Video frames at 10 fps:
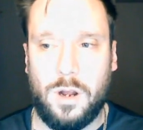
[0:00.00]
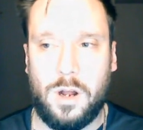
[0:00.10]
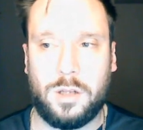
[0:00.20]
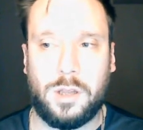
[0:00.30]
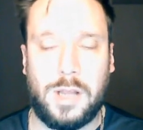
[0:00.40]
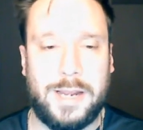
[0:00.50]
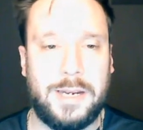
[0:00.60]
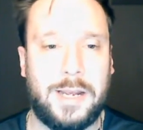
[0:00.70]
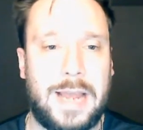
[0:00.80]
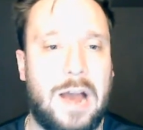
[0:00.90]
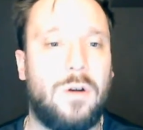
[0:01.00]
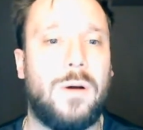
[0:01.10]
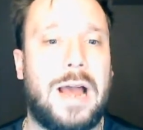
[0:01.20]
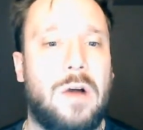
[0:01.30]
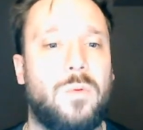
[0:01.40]
a lightning how
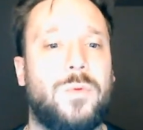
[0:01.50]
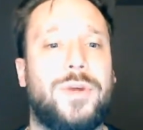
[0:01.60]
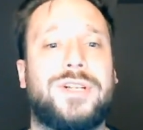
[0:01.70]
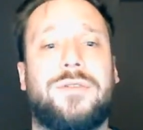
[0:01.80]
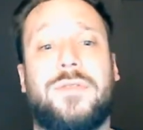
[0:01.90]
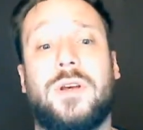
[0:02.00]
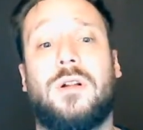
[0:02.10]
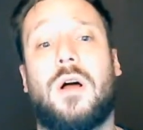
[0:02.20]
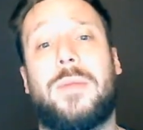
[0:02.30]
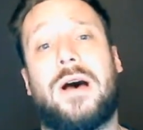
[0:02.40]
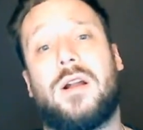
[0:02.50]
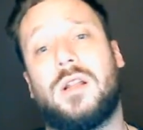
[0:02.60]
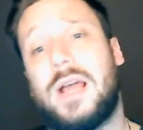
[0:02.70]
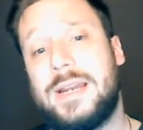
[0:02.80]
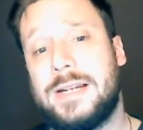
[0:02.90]
how we should feel about a
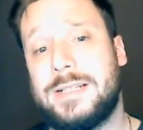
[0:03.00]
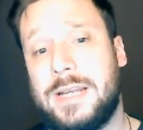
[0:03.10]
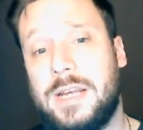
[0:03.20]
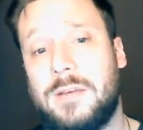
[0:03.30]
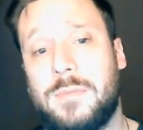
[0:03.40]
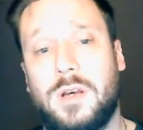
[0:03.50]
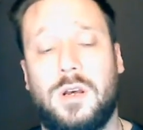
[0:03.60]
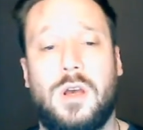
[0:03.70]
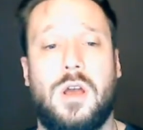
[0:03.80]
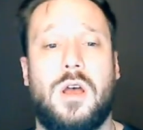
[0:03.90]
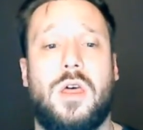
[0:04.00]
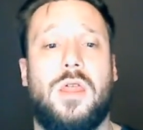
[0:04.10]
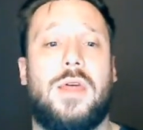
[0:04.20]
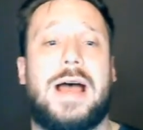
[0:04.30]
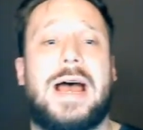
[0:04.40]
Lightning team
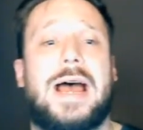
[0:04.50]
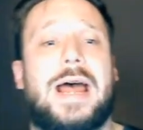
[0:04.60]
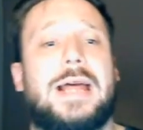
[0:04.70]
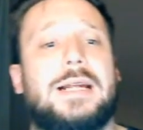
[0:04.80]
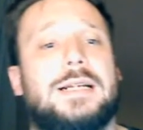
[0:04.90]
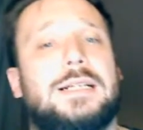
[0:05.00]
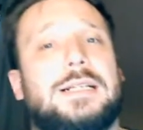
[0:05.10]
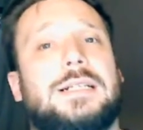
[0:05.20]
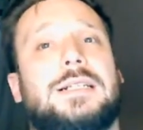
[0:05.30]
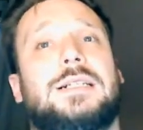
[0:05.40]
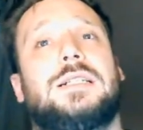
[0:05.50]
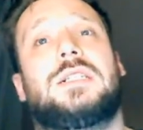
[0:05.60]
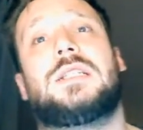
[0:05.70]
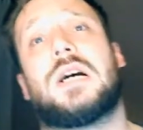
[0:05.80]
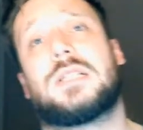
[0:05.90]
that
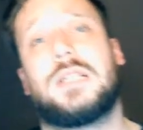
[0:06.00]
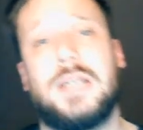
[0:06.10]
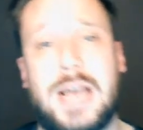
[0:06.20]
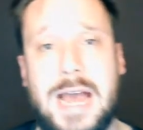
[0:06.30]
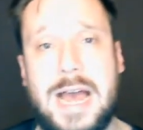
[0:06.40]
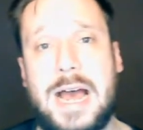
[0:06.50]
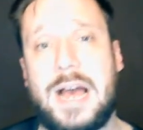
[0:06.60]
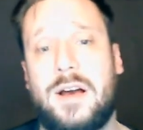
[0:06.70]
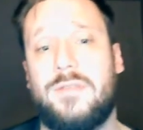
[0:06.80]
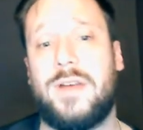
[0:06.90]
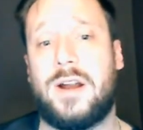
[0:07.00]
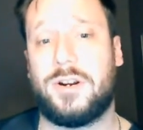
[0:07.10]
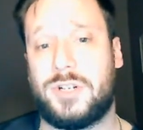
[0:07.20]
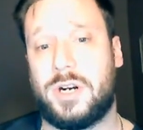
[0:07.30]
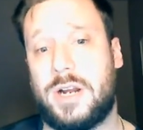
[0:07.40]
doesn't have
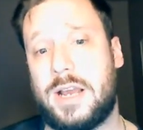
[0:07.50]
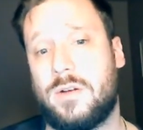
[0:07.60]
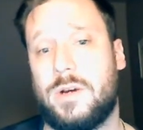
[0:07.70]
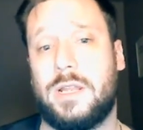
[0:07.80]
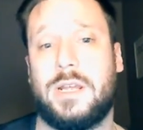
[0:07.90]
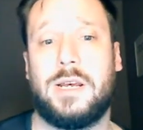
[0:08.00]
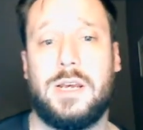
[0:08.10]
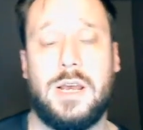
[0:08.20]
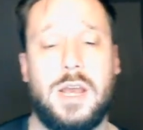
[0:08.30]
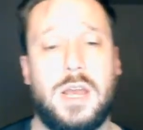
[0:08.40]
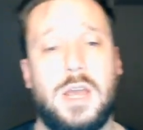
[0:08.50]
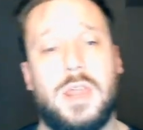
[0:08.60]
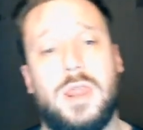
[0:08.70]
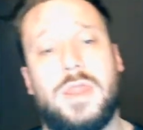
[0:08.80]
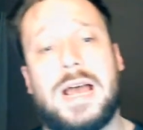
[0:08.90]
Erik Cernak with it,
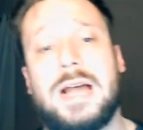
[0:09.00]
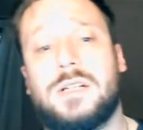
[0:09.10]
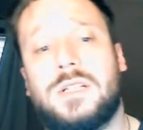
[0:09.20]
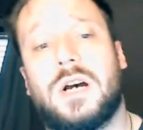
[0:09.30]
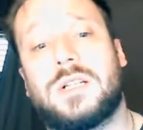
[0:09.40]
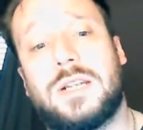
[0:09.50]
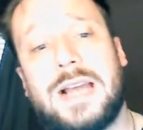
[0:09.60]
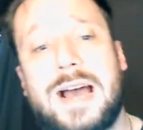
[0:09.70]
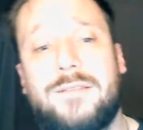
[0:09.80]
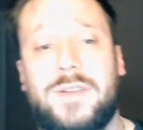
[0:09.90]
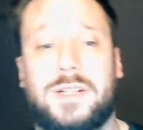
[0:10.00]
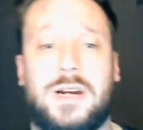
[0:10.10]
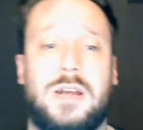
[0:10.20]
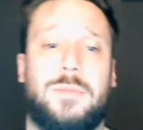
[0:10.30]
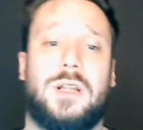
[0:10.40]
that doesn't have Victor
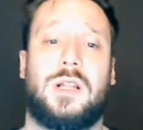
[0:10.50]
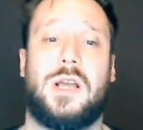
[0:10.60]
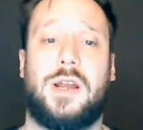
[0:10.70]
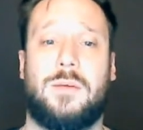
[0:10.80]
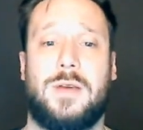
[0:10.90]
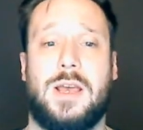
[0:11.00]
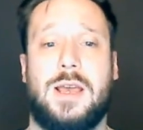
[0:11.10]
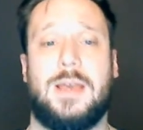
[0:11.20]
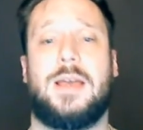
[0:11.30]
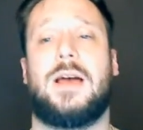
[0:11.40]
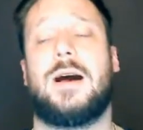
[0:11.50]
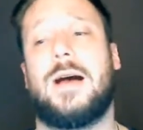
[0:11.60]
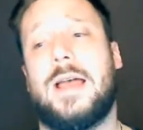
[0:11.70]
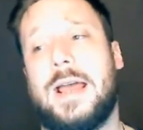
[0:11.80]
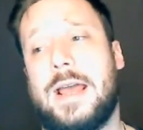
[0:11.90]
Hedman in the lineup.
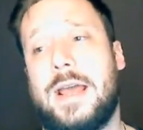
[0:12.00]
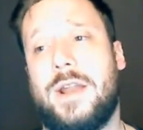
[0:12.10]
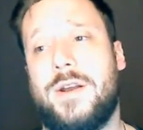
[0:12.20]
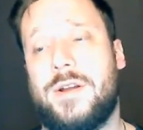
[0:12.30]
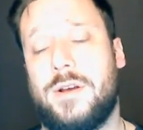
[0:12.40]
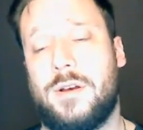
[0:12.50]
And